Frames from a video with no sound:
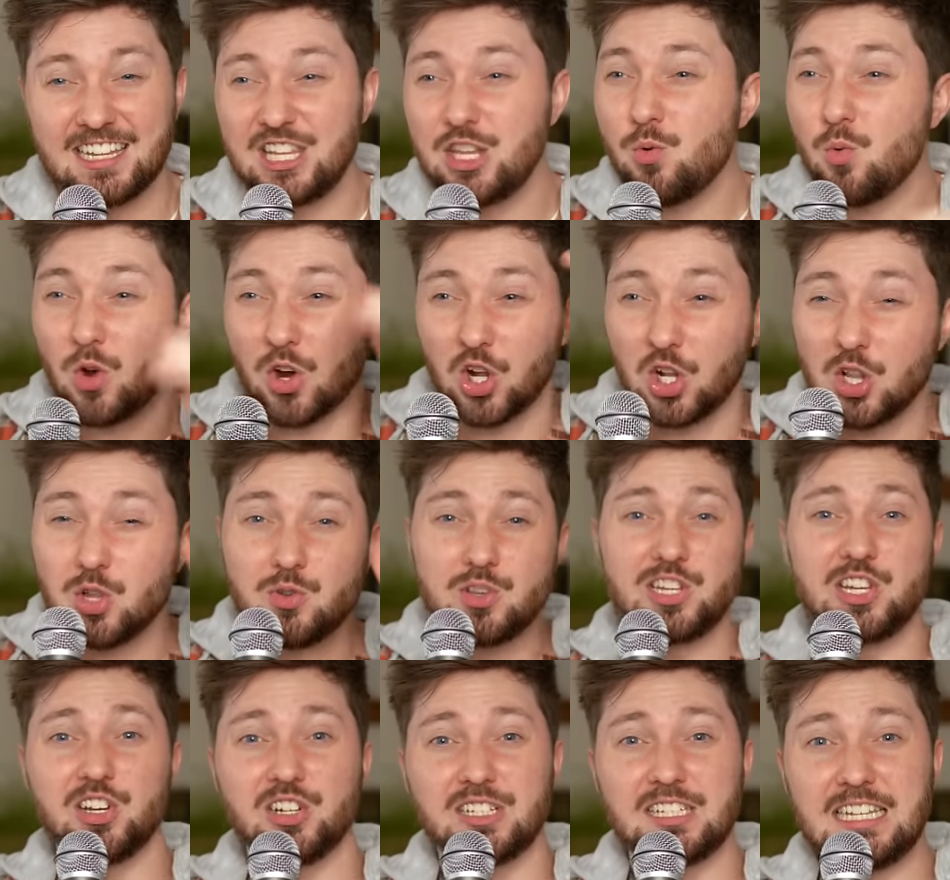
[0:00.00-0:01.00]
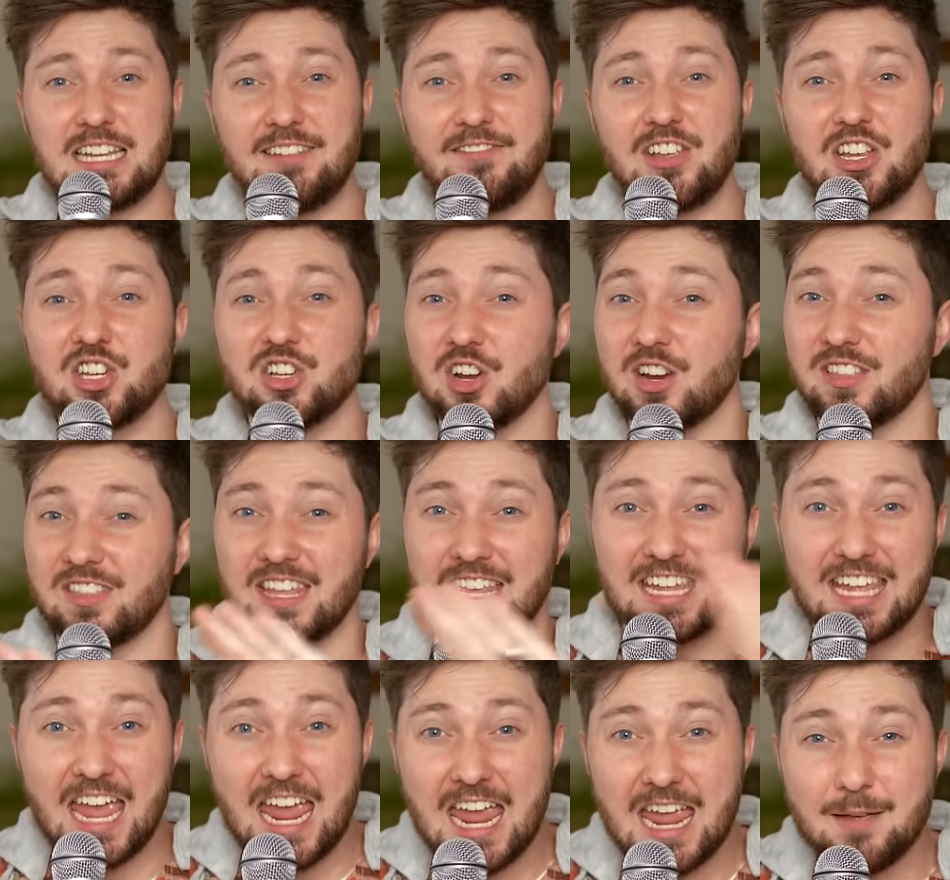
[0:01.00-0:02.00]
You were glued to your TV during the
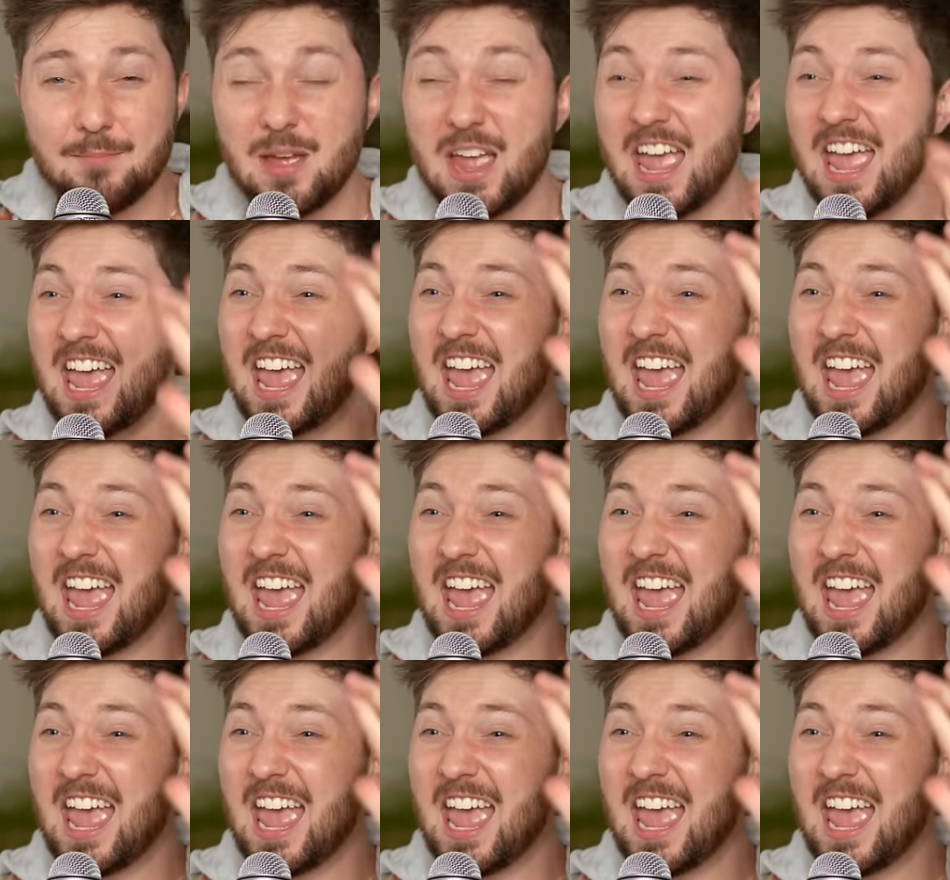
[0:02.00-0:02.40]
game